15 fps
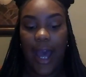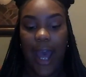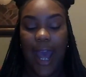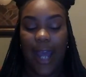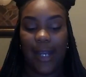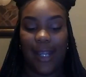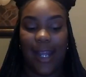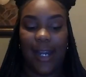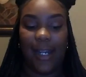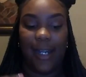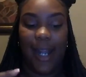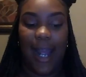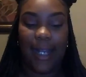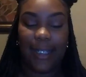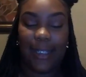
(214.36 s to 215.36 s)
and then
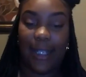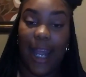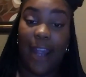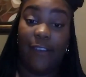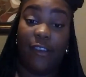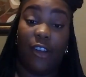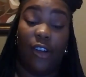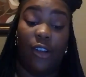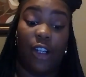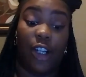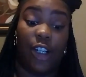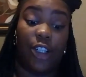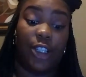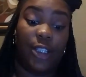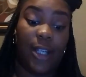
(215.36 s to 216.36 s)
next the
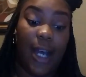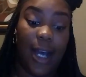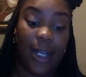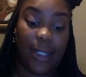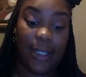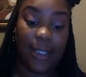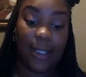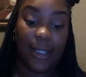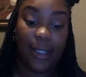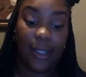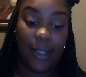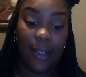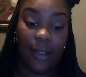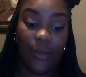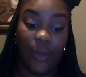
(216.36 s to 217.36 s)
alveolar ducts,
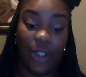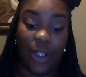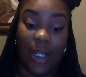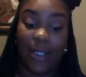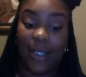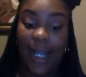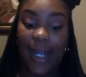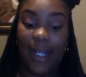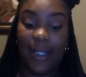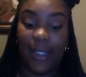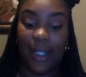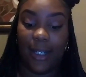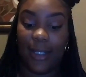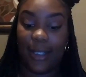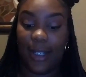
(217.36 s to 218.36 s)
which are tiny
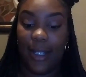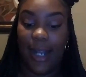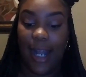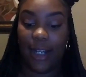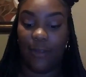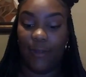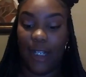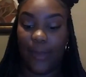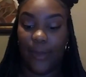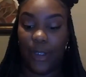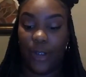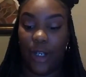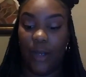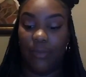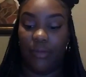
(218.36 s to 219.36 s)
ducts, connect
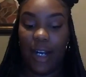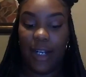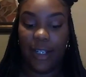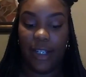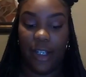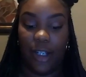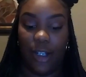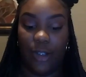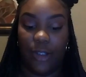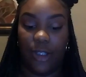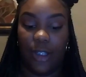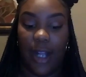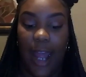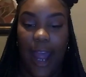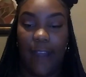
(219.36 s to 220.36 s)
respiratory bronchiole
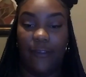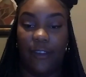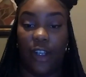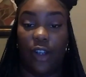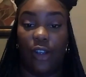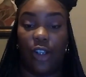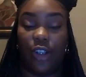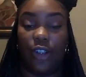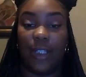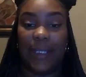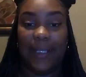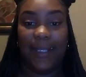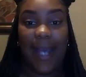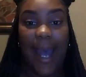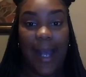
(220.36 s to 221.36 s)
to the alveolar
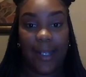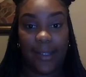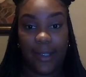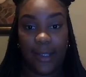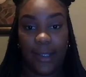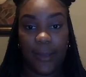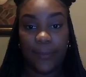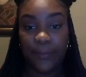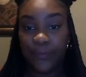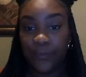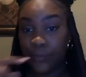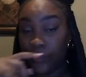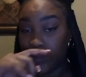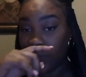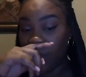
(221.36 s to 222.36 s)
sacs.
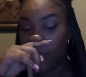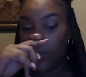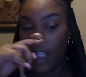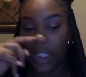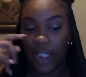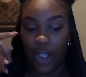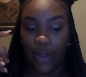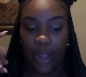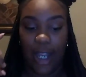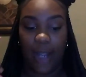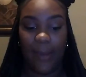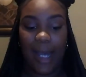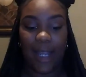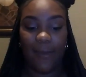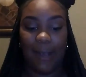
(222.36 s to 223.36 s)
So think
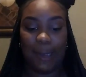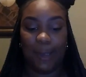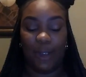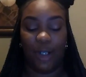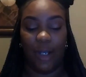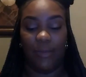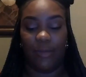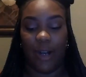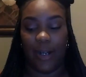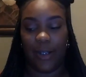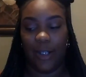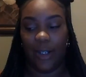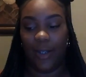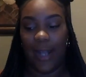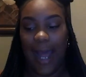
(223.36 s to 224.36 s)
about the respiratory
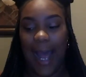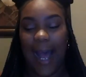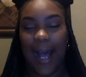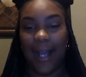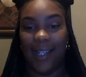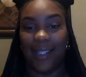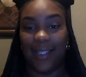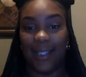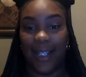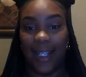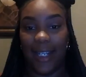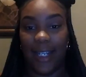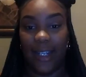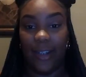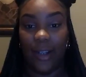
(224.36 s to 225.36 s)
bronchiole as
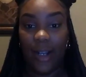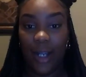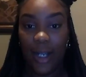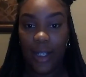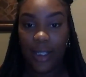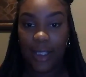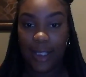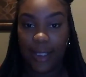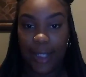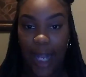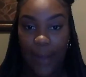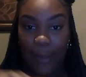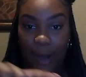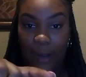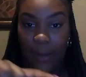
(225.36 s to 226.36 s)
the
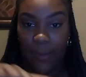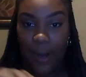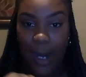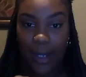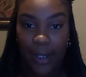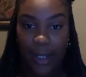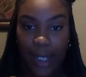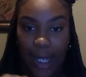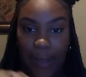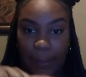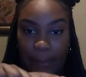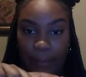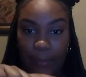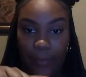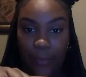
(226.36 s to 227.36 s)
stem of the broccoli,